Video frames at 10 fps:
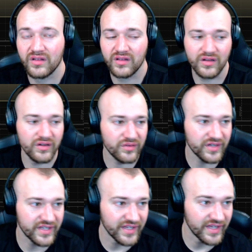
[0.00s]

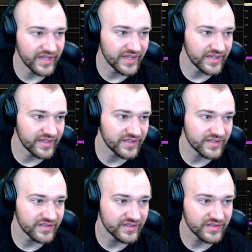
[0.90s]
Okay.
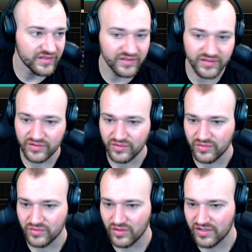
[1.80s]

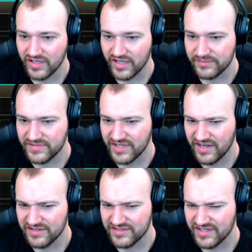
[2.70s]
Qualcomm, did
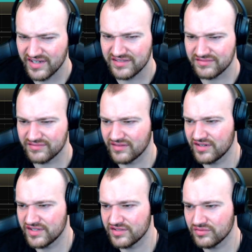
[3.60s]
I
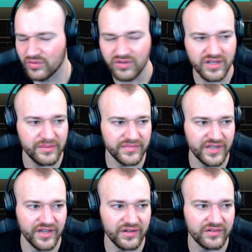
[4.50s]
already do Qualcomm? No.